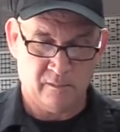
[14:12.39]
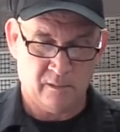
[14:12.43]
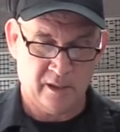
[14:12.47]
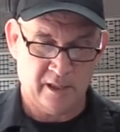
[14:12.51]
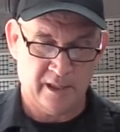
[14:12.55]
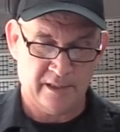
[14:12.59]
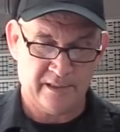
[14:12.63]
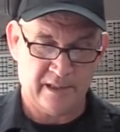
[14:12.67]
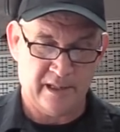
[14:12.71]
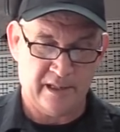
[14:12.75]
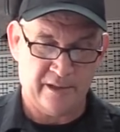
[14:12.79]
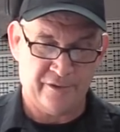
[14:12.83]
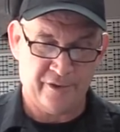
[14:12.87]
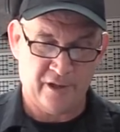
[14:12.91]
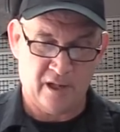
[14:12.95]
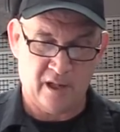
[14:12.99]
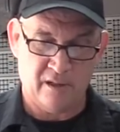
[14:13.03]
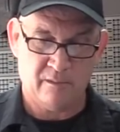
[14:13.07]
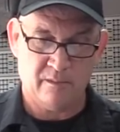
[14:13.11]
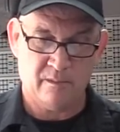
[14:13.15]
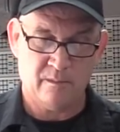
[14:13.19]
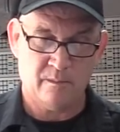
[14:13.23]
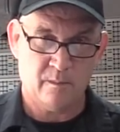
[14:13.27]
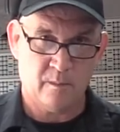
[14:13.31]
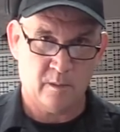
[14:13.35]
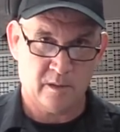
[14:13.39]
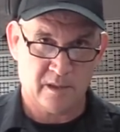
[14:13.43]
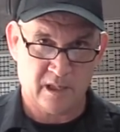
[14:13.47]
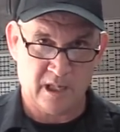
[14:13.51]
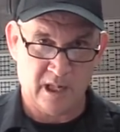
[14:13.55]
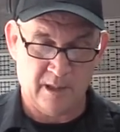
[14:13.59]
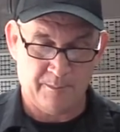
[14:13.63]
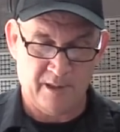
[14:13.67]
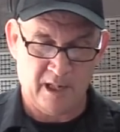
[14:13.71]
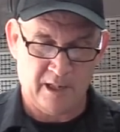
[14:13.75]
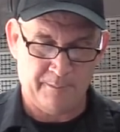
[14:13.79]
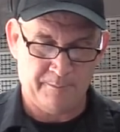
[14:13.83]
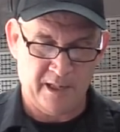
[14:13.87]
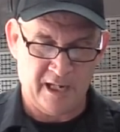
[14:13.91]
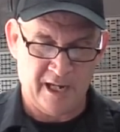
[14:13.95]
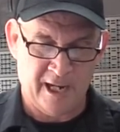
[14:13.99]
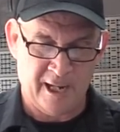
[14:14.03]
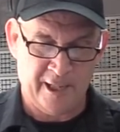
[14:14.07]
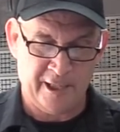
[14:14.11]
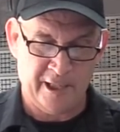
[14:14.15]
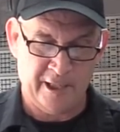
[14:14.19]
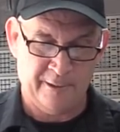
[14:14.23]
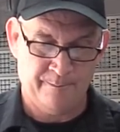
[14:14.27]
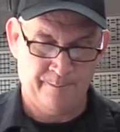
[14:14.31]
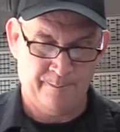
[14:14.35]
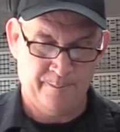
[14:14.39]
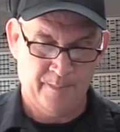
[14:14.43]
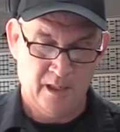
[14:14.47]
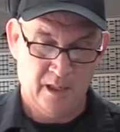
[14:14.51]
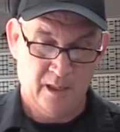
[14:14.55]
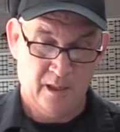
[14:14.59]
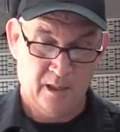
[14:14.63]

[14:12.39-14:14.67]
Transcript: was that he thought was coming up behind him,